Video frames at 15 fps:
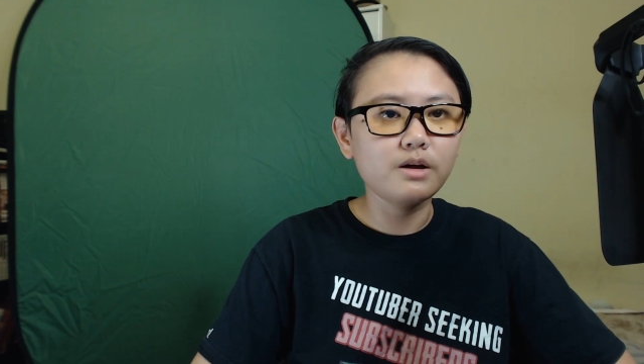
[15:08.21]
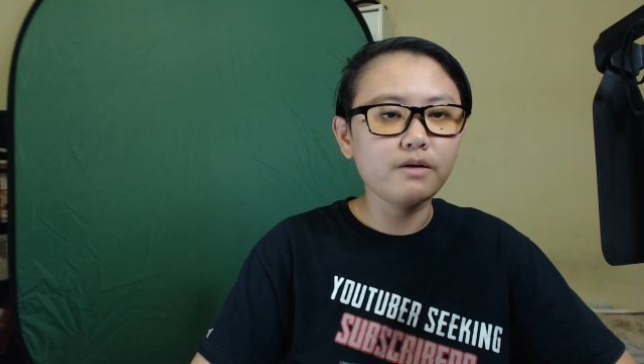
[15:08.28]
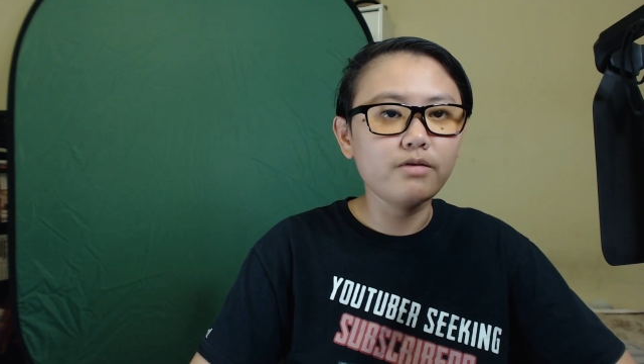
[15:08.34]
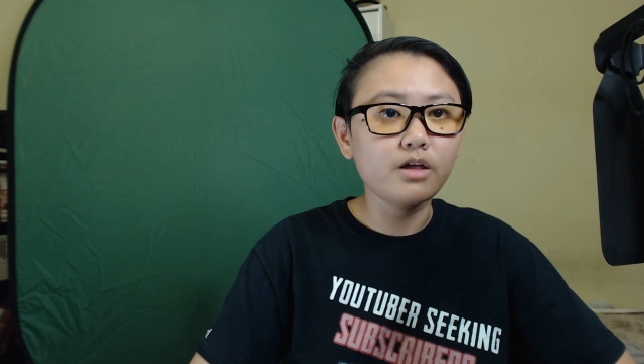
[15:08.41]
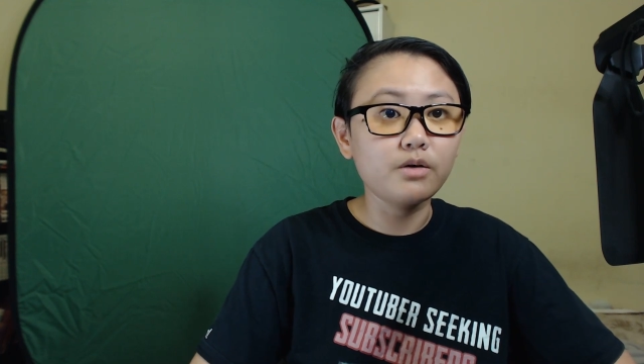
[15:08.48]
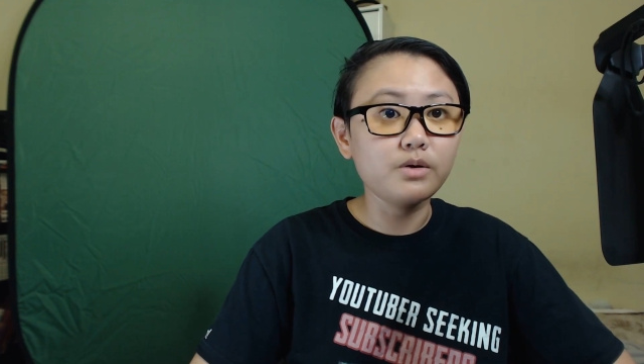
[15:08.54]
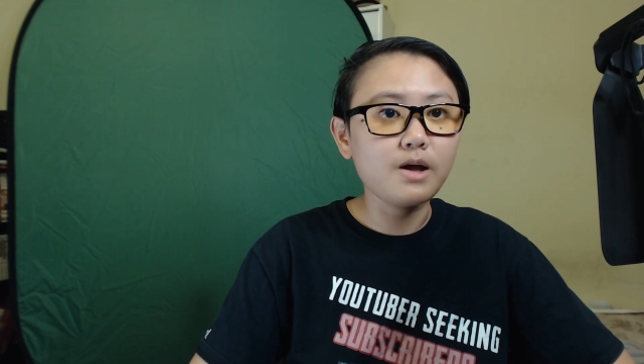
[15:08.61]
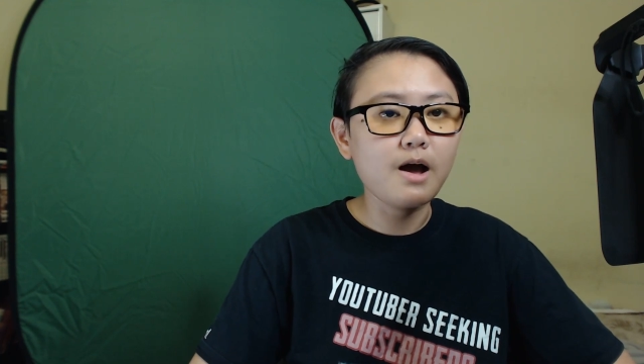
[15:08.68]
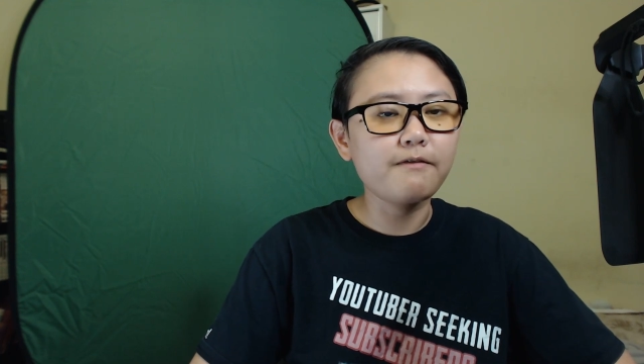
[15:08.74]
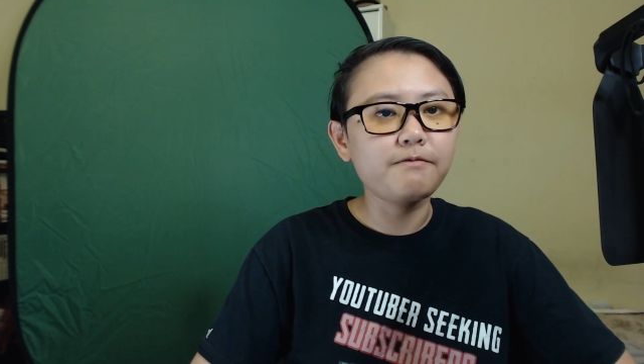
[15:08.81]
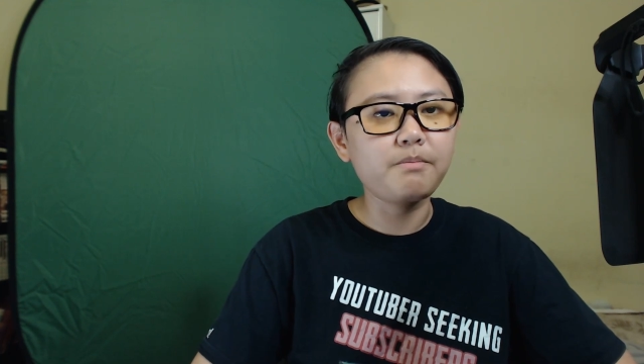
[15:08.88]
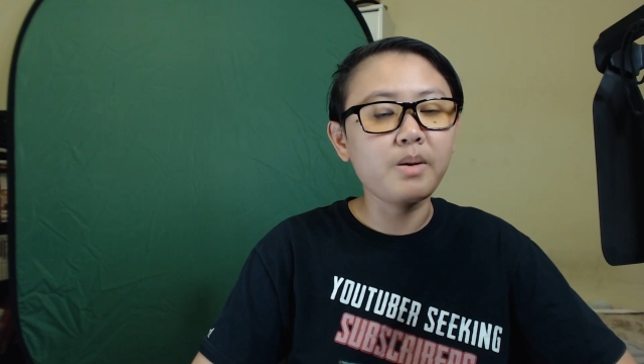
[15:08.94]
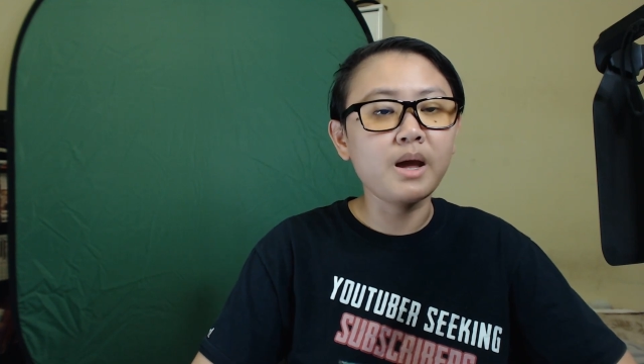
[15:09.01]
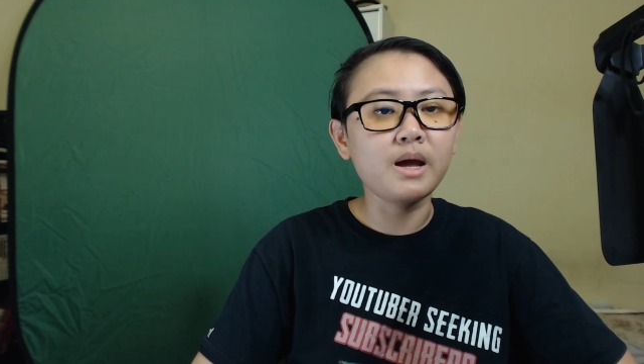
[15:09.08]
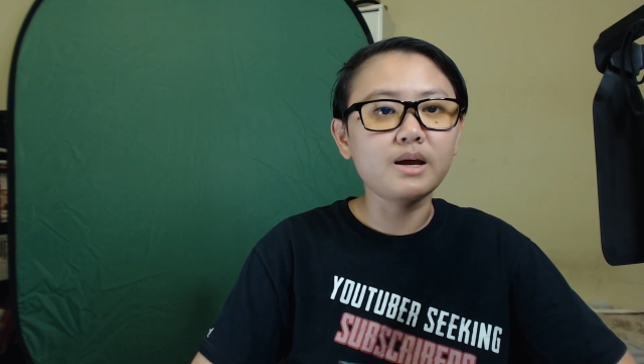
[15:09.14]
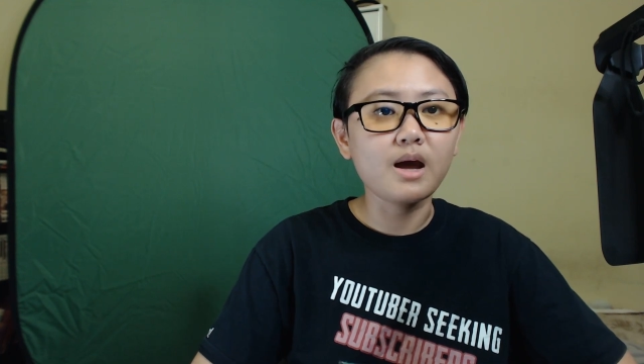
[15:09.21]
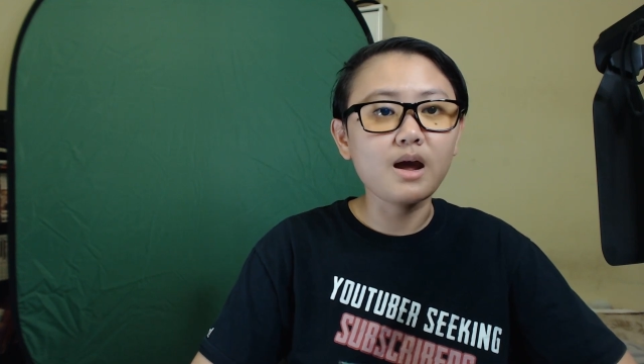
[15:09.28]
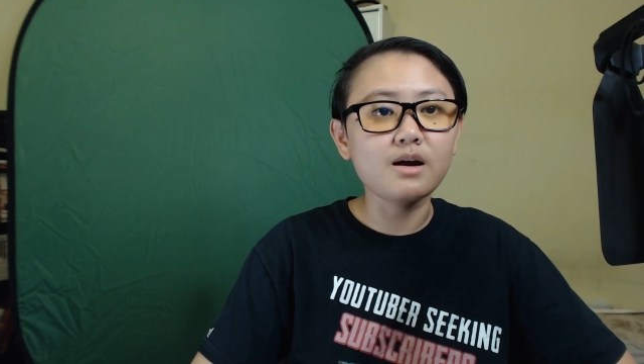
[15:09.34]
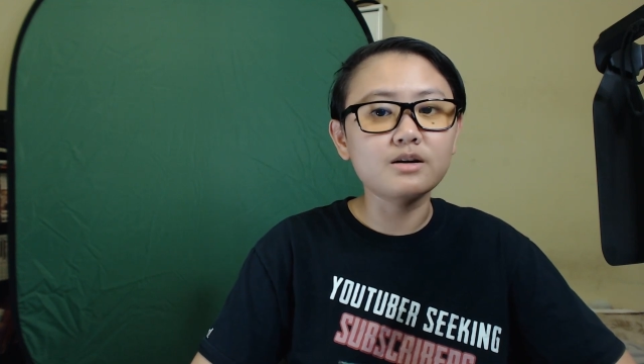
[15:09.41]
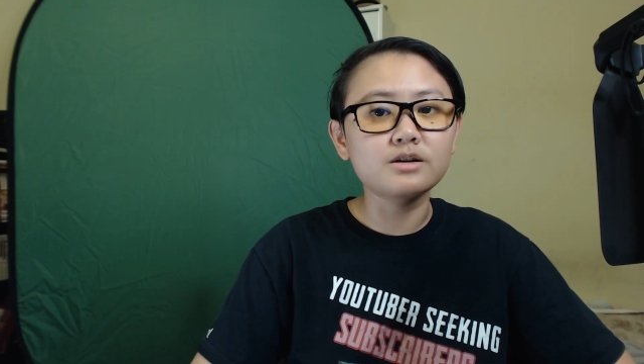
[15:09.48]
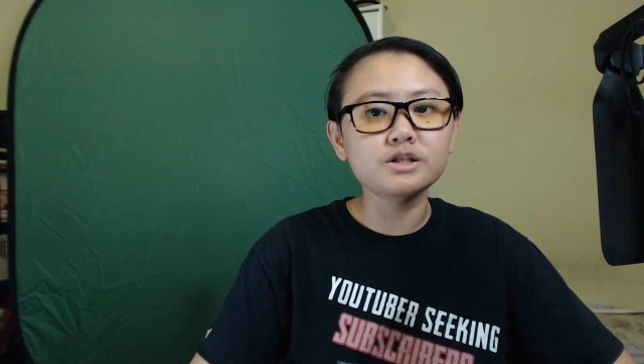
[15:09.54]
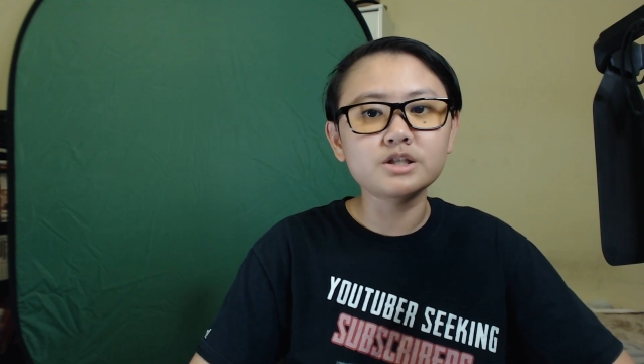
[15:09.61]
even though you have pink hair,